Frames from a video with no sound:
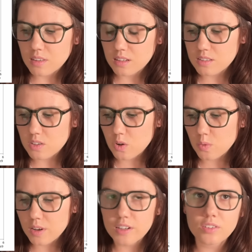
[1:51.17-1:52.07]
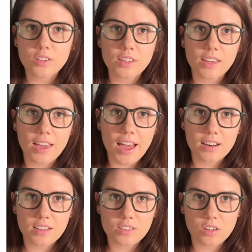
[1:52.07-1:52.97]
So what you're looking at
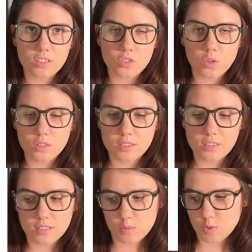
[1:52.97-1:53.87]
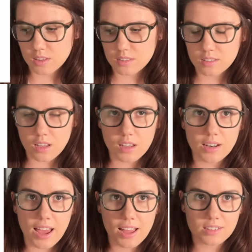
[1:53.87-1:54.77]
is our solar system with the sun
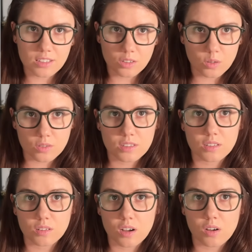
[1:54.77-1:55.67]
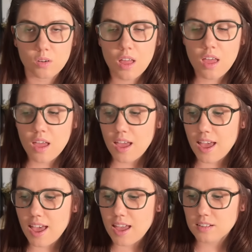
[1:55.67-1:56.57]
at zero, zero,
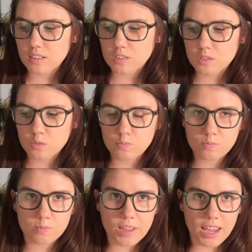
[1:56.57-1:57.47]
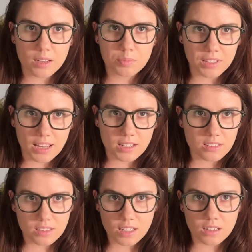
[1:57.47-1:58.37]
and there's eight
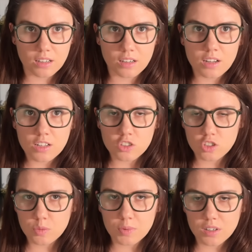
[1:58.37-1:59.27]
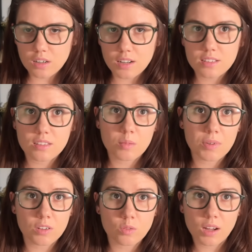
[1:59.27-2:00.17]
planets here. Jupiter is the
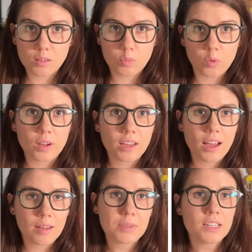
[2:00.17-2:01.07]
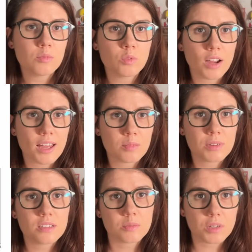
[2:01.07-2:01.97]
big red boy. I made him red
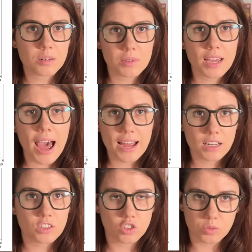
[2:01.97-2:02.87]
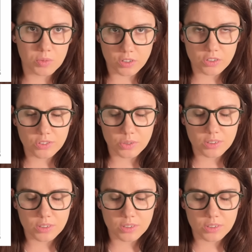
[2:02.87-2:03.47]
because I'm going to be adding Jupiters to our